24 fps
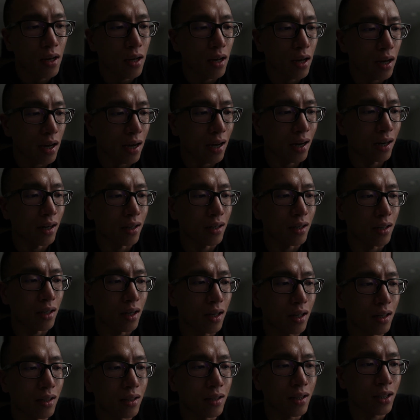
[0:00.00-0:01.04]
And
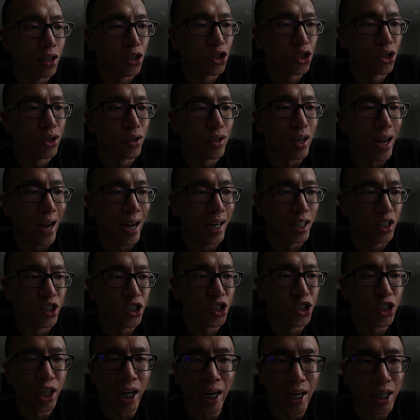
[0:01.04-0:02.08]
this has
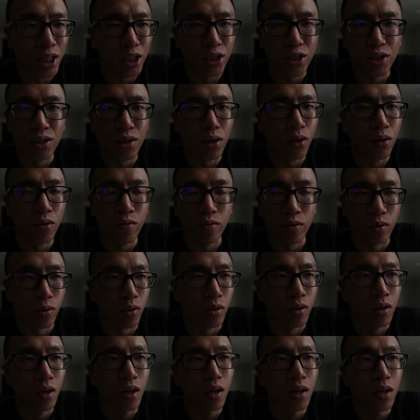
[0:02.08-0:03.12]
changed over